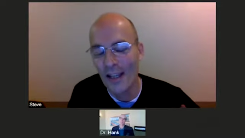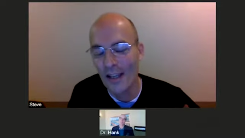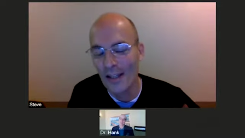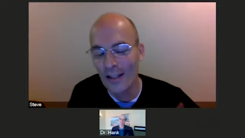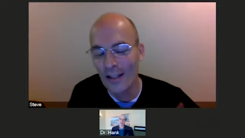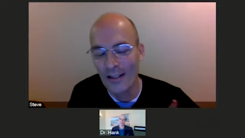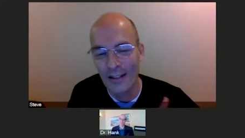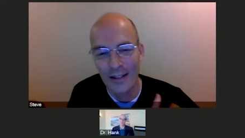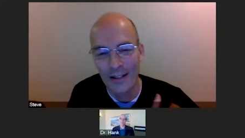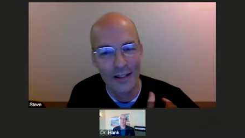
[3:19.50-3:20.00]

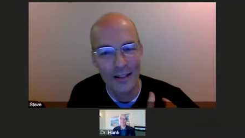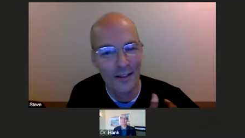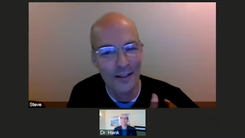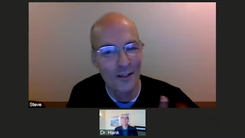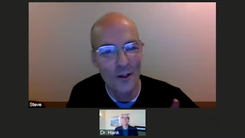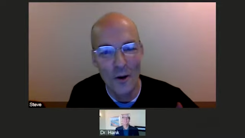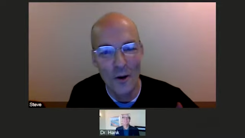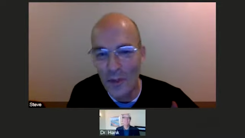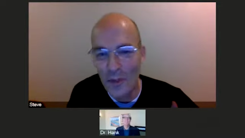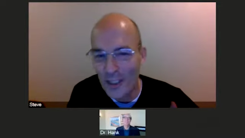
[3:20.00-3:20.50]
and wow. uh,
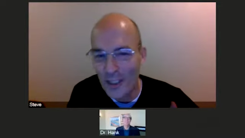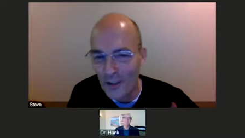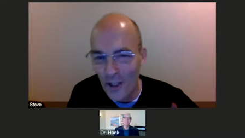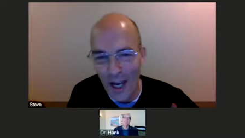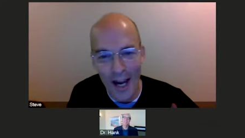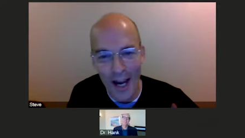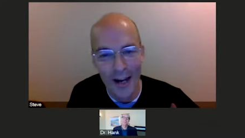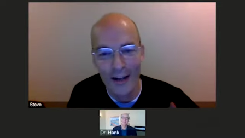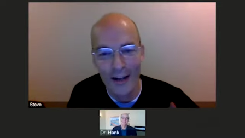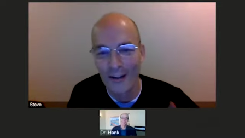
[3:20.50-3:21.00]
nobody's
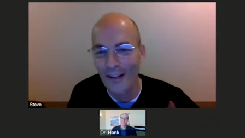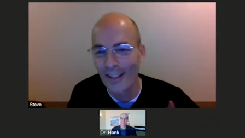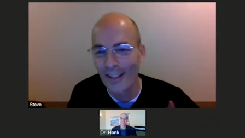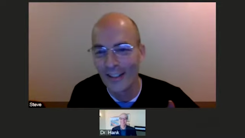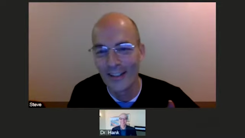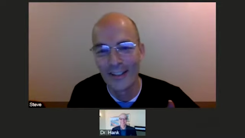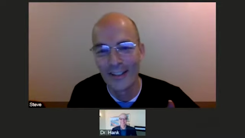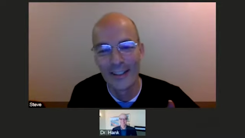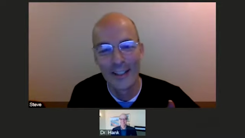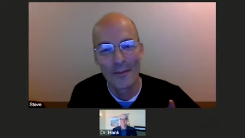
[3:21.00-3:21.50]

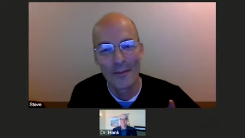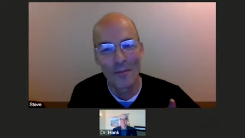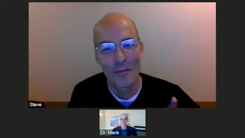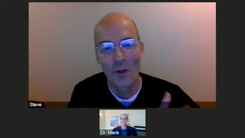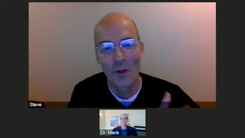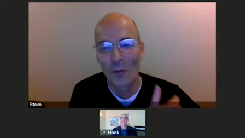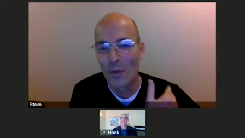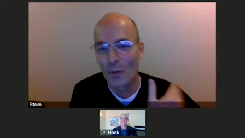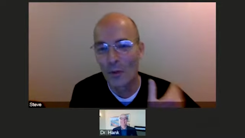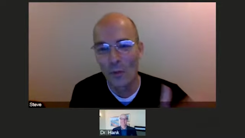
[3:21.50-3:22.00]
hiring.
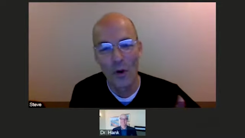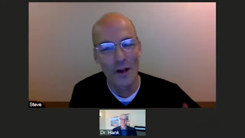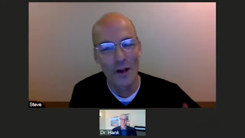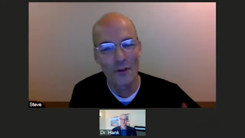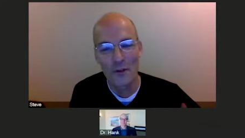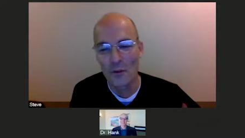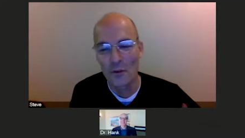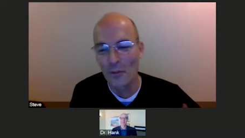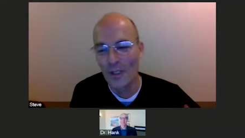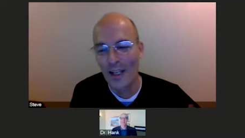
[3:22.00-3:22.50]
Nobody
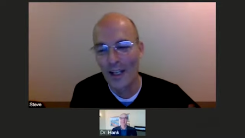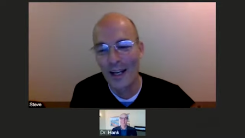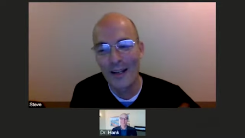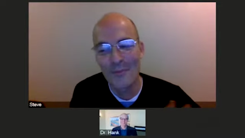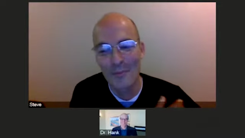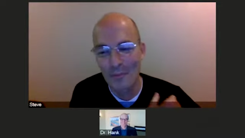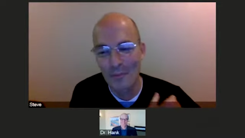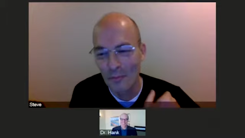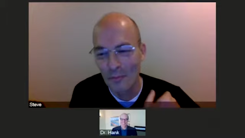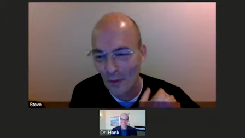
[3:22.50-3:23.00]
wants me. I
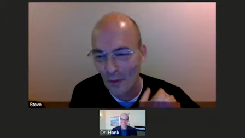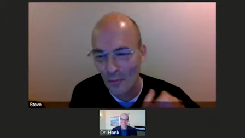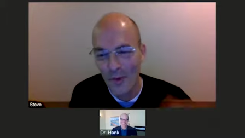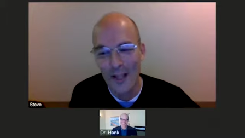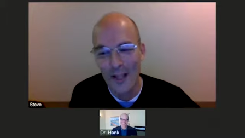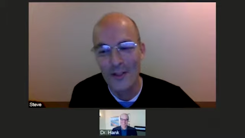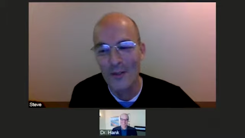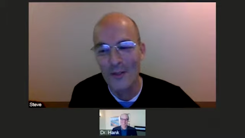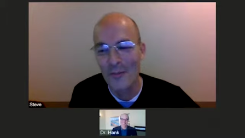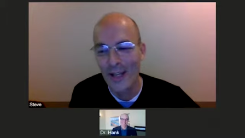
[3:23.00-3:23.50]
put
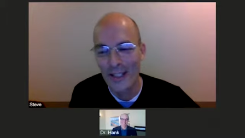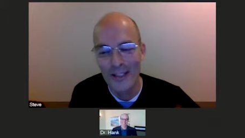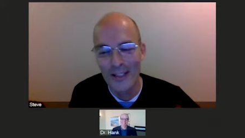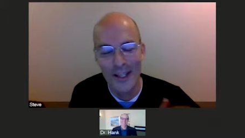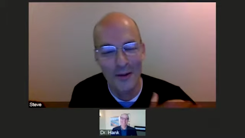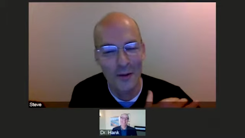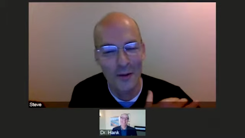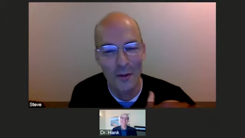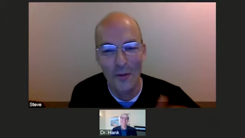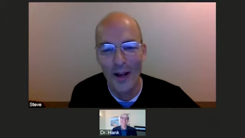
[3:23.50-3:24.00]
resumes
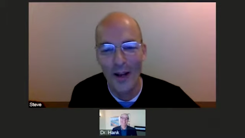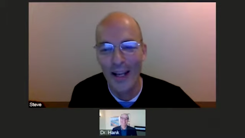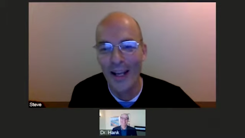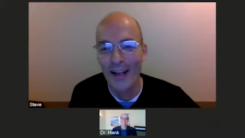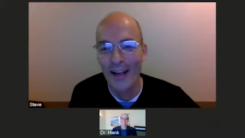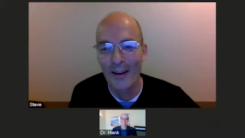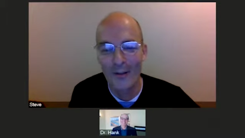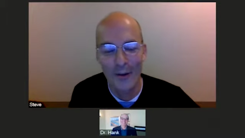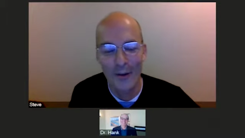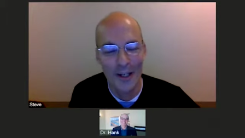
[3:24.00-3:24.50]

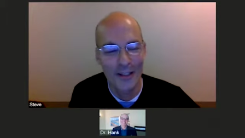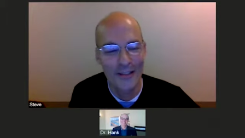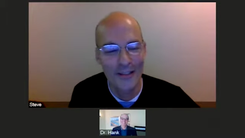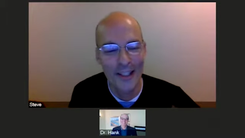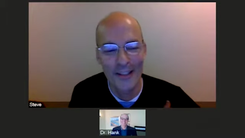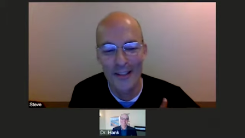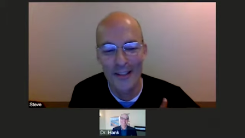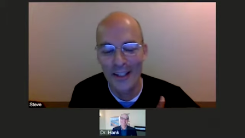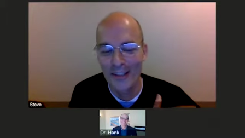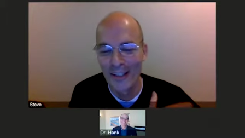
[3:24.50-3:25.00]
everywhere, and
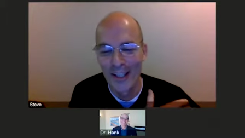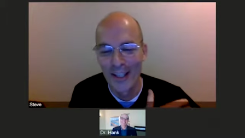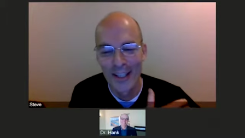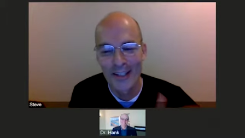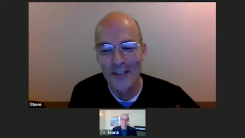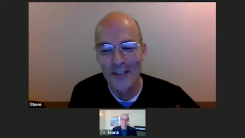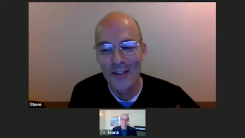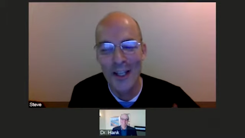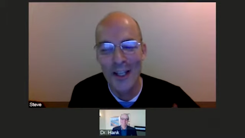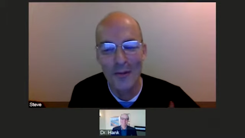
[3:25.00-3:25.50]
they said,
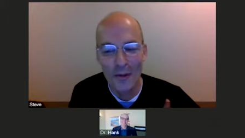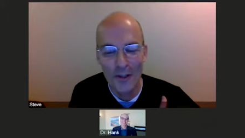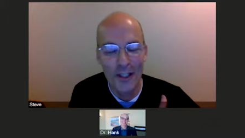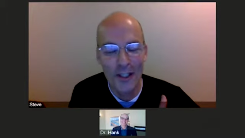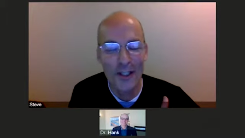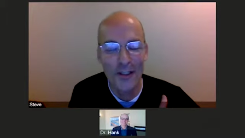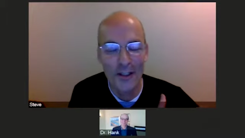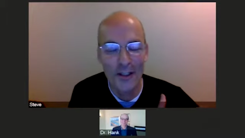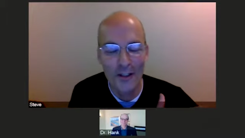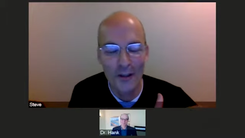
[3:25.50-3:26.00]
Steve, we
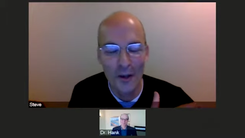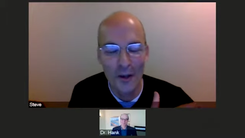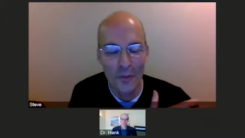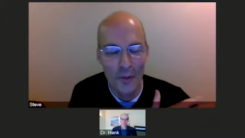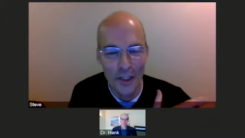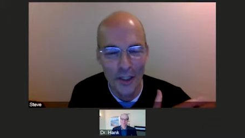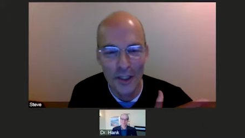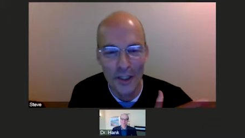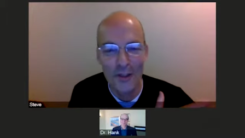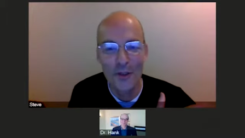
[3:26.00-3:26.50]
think you're a
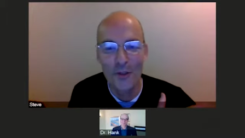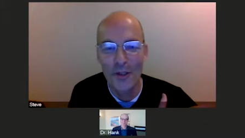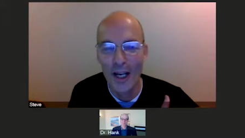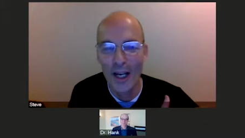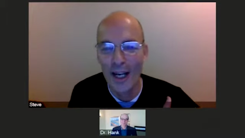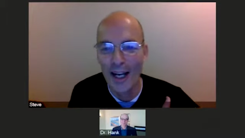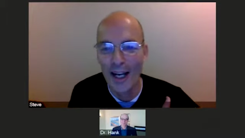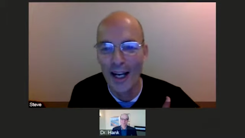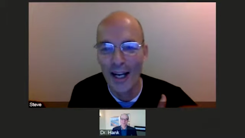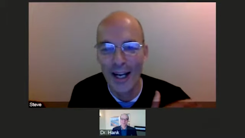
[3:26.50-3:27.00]
really cool
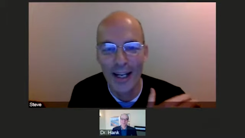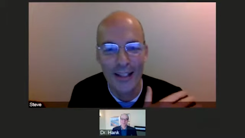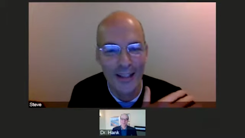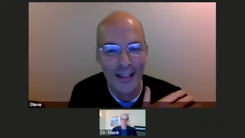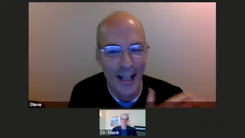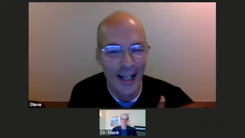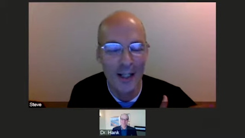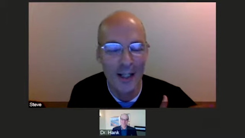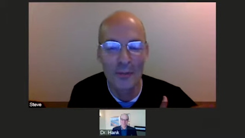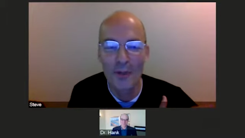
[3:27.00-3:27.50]
guy, a
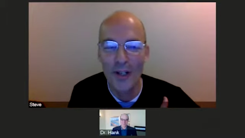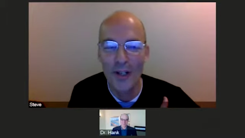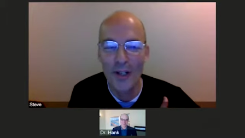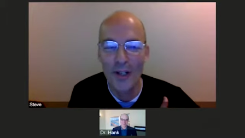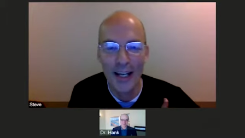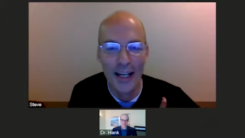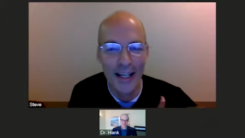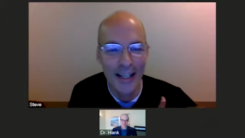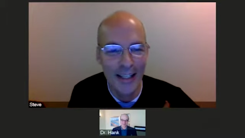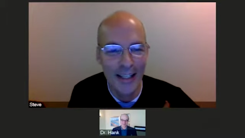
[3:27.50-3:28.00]
likable
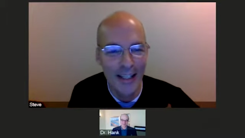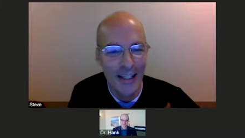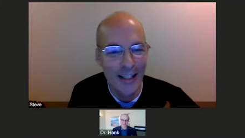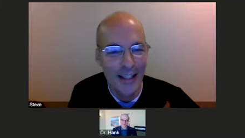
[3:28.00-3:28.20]
guy,